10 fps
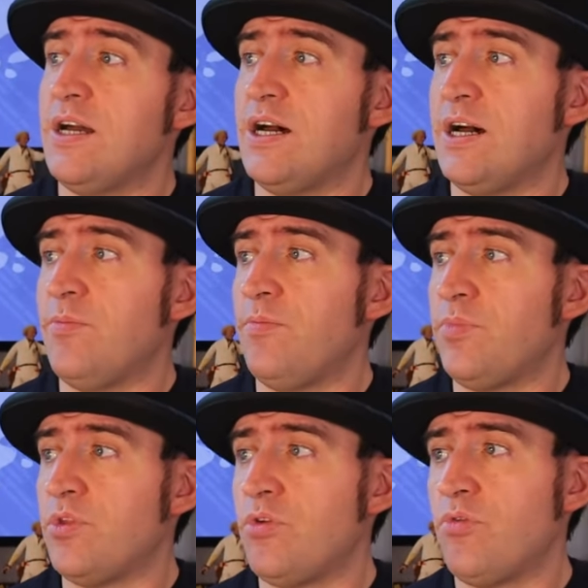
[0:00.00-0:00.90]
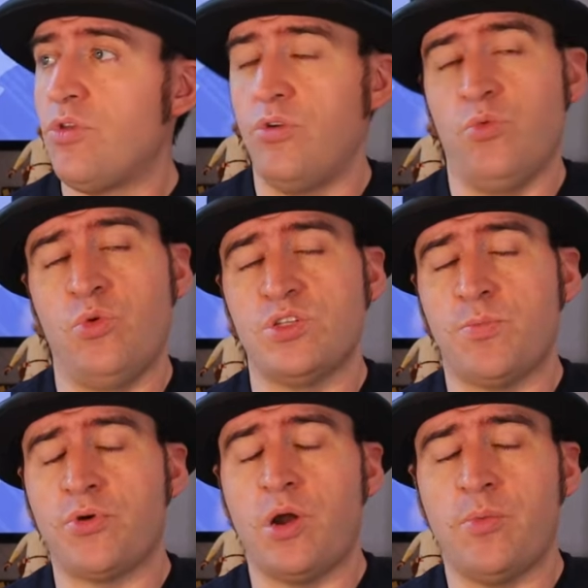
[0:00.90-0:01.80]
There was a
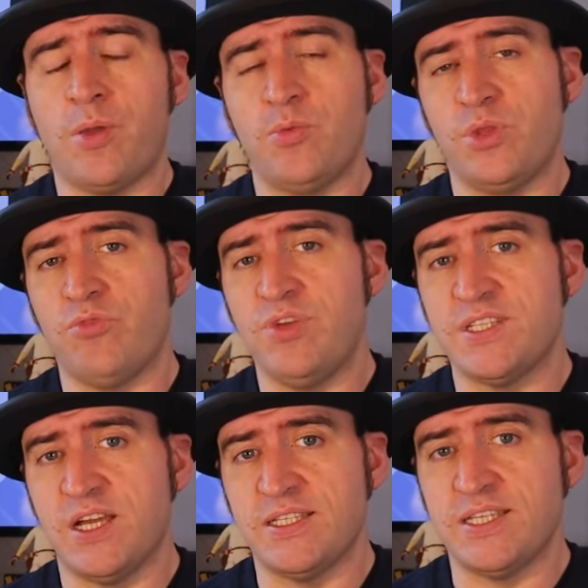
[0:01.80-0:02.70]
problem with the resize